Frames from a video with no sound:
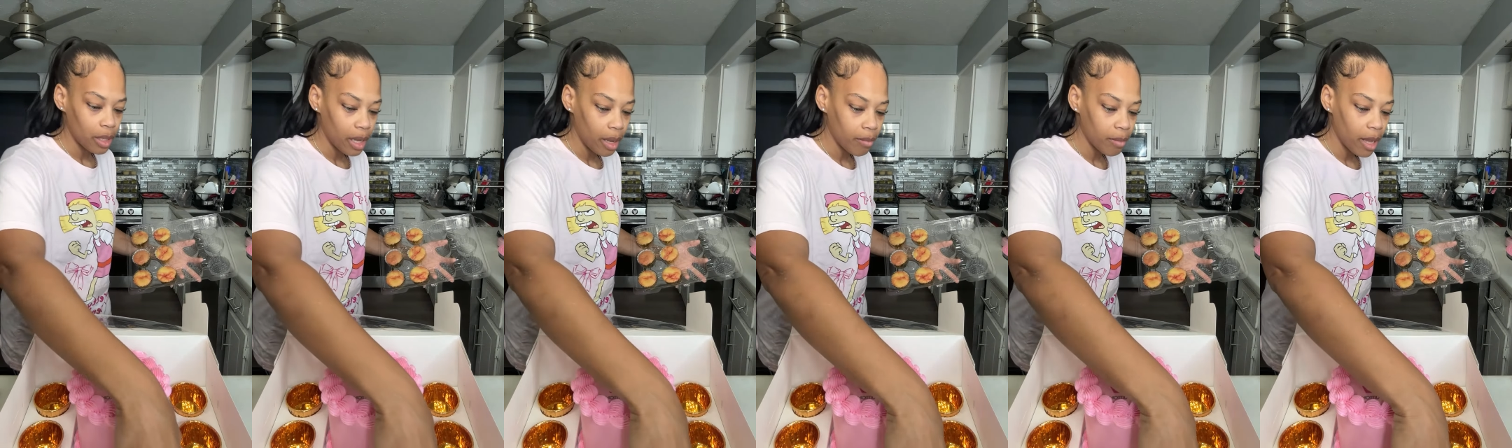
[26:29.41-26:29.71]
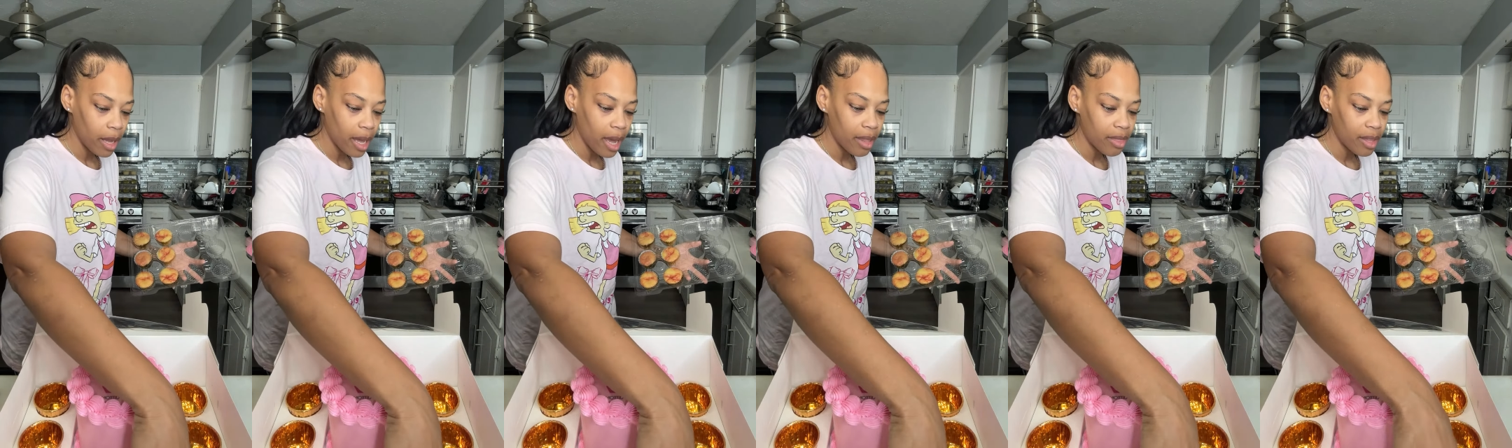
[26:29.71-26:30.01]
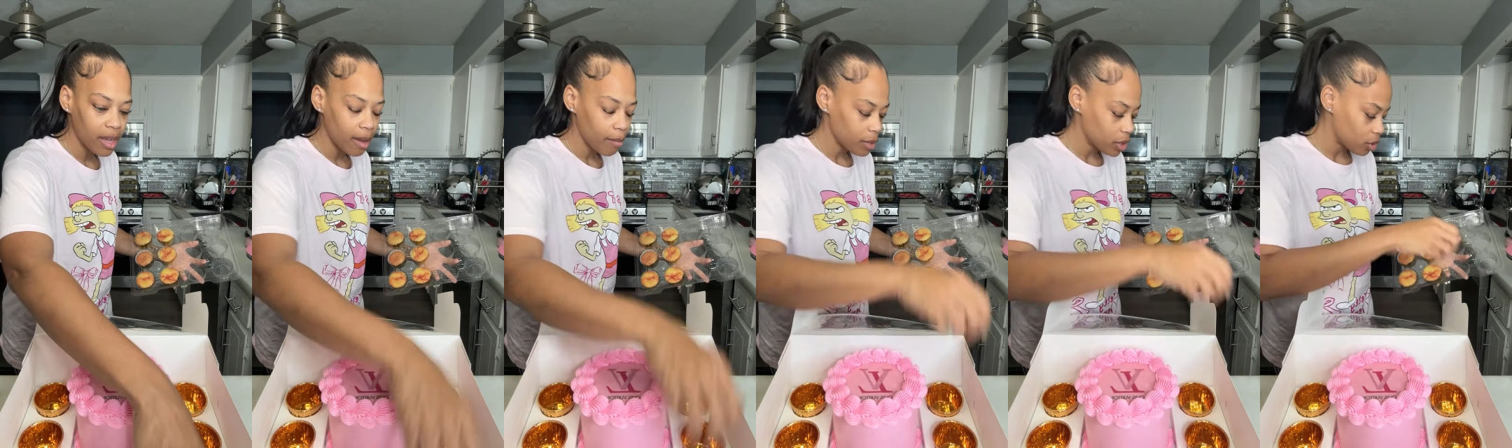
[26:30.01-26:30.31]
I'm like, I
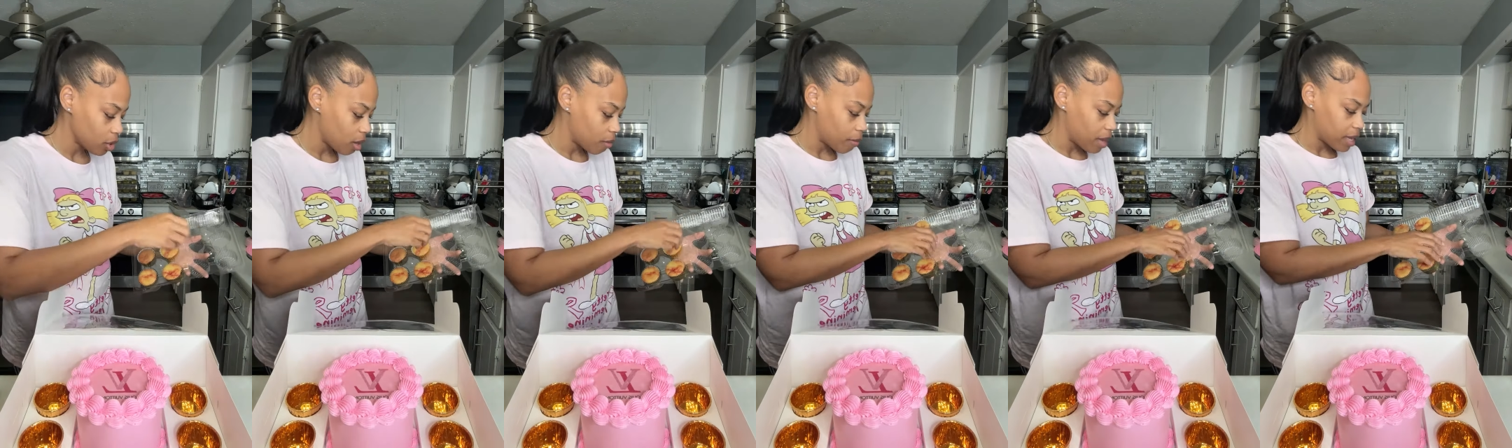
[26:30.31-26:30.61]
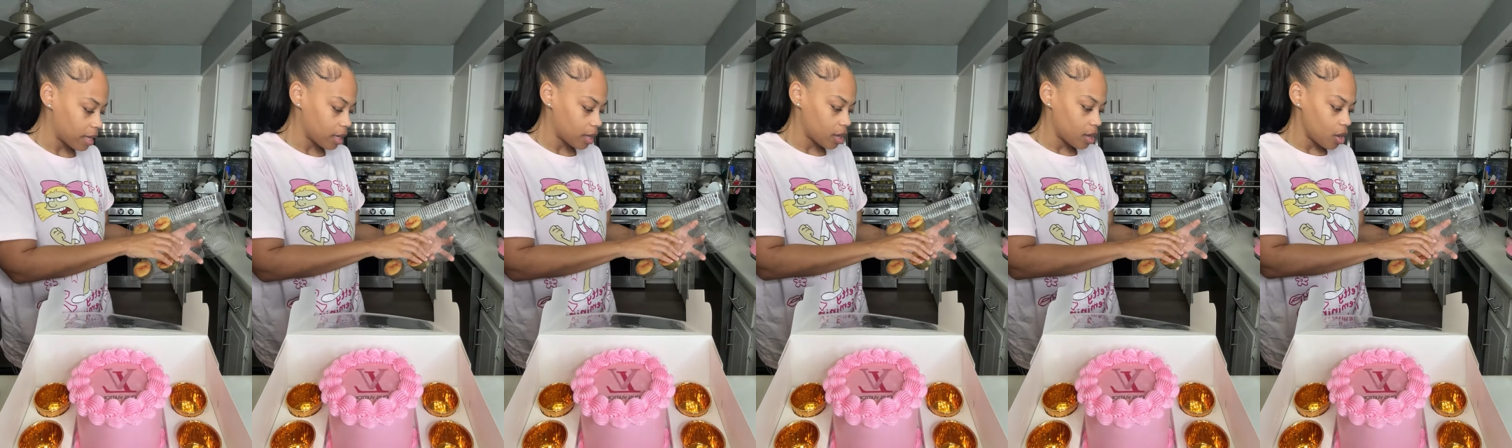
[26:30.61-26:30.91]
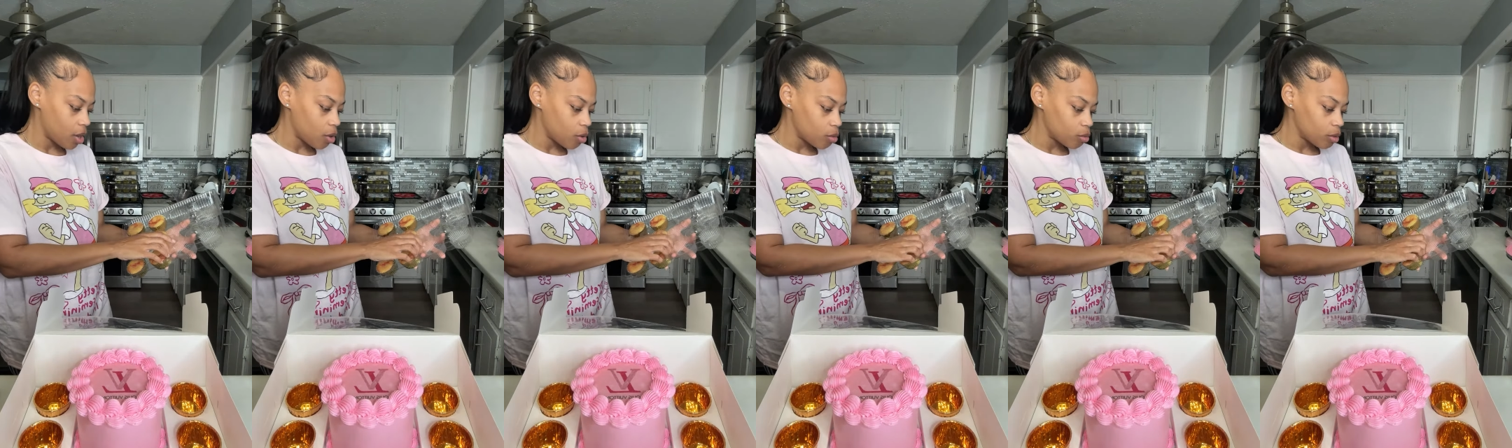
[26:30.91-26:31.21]
think I'm gonna start making
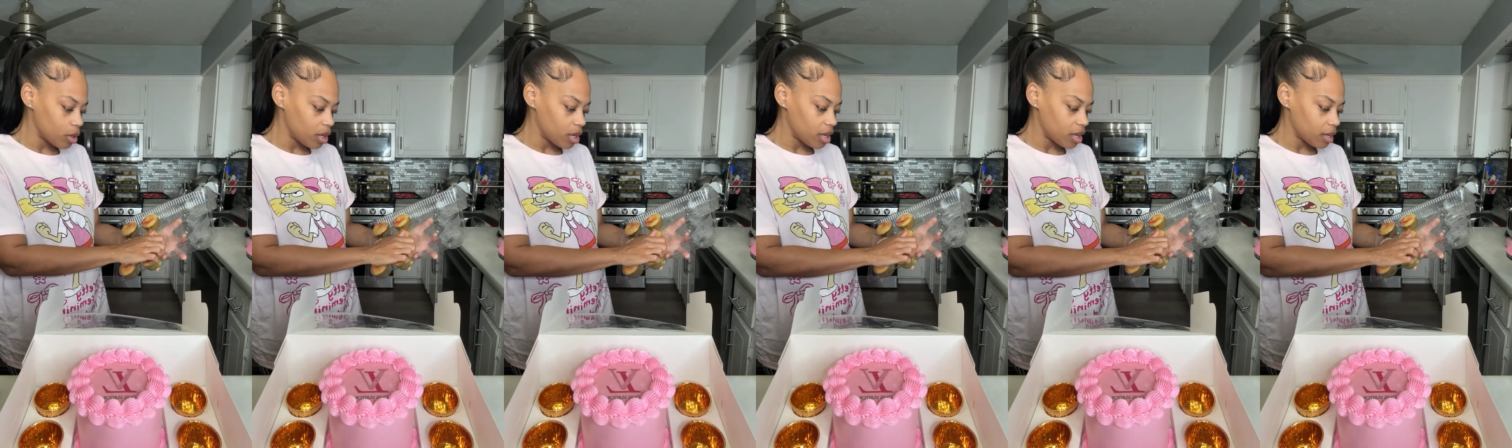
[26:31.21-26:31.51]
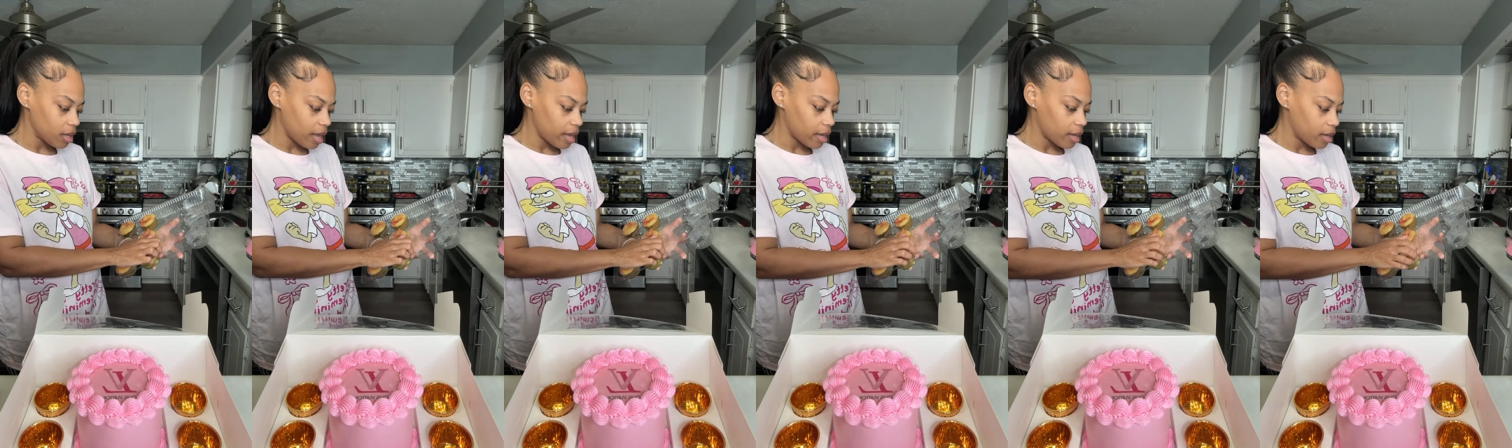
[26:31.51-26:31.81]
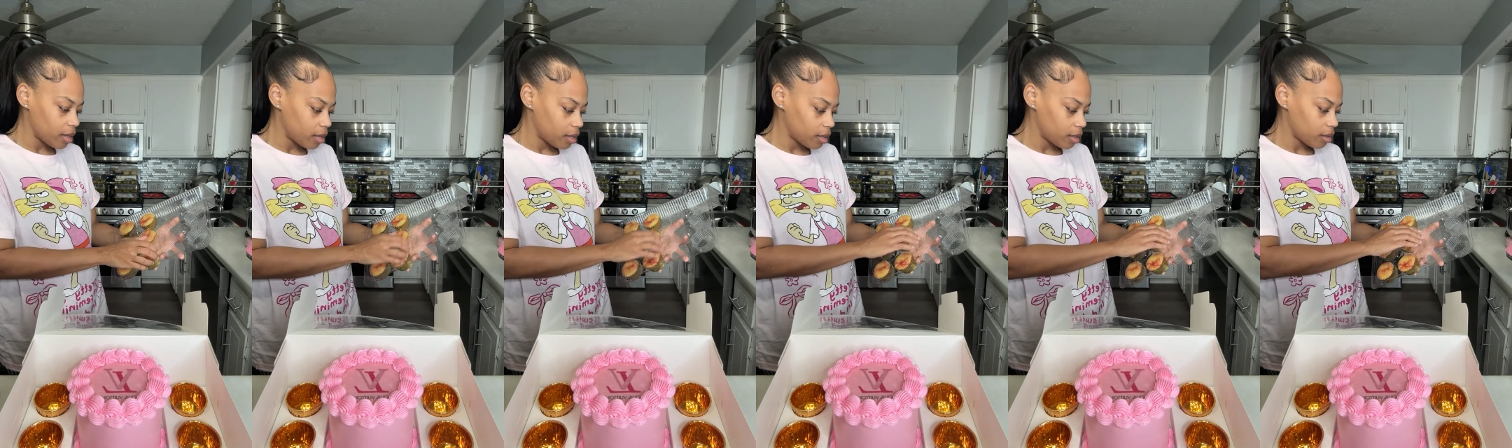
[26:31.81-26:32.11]
gold, like
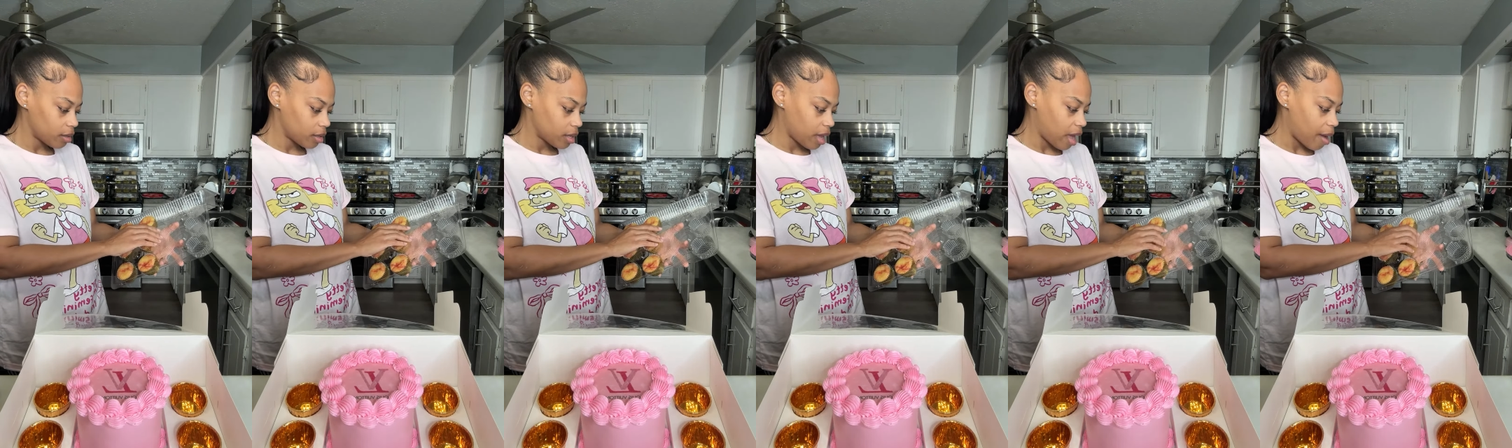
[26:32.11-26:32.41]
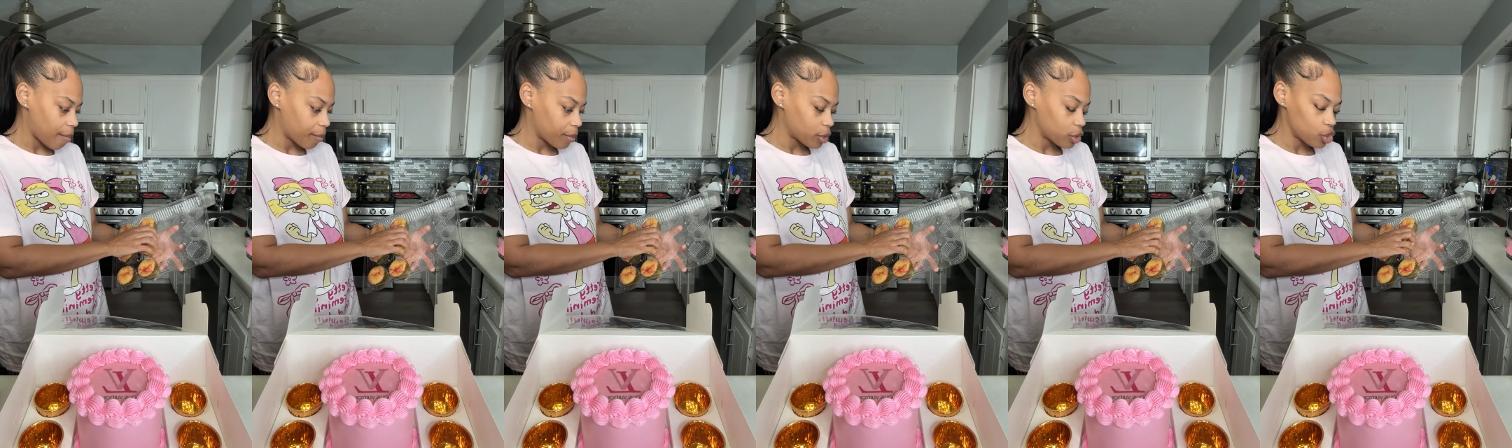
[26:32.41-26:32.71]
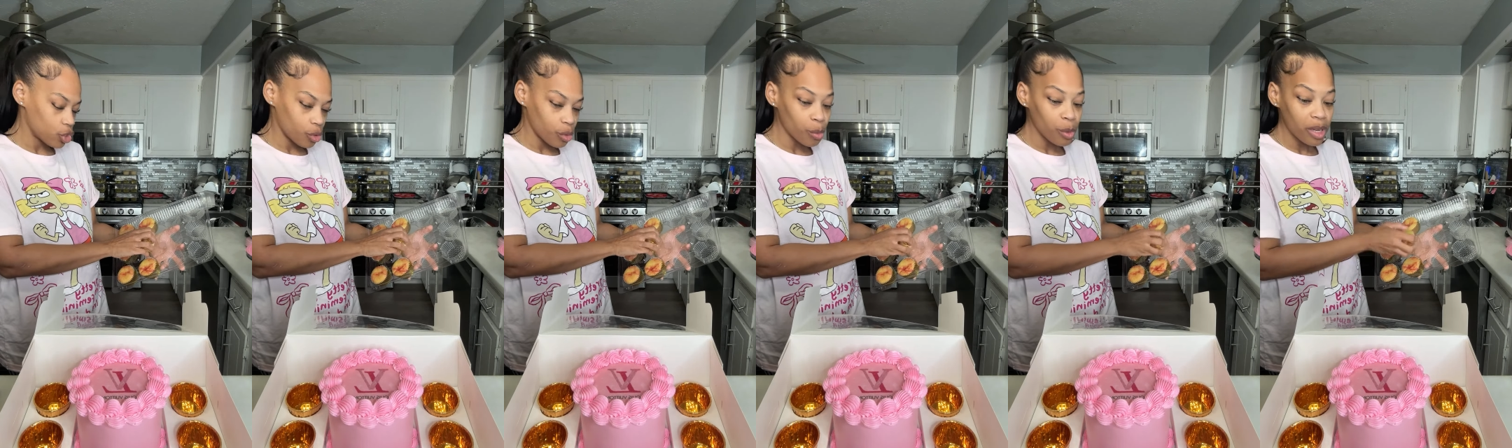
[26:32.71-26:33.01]
copper
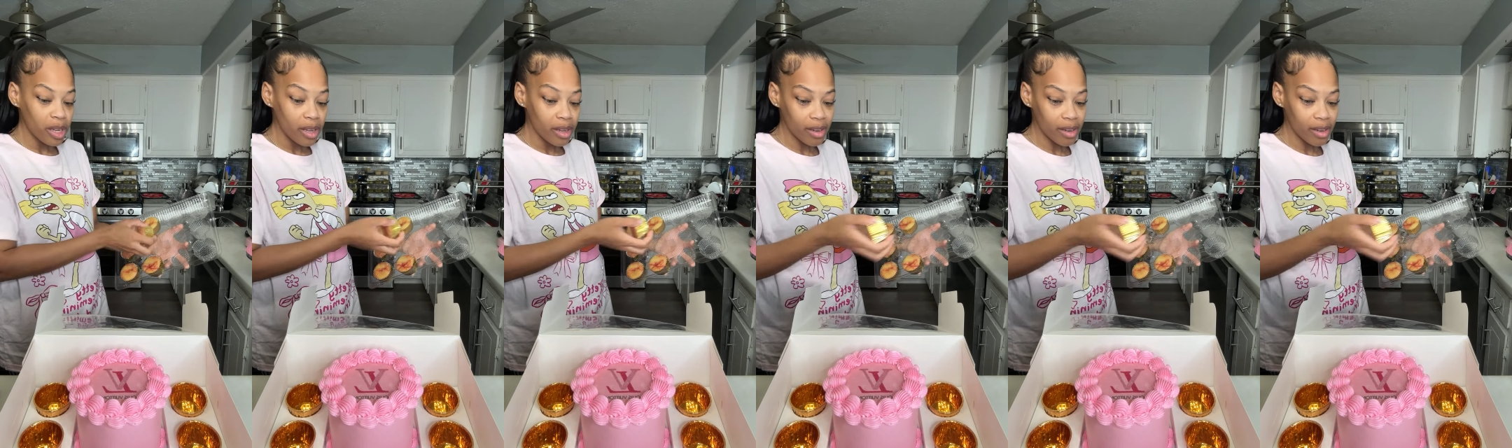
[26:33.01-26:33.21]
jewelry.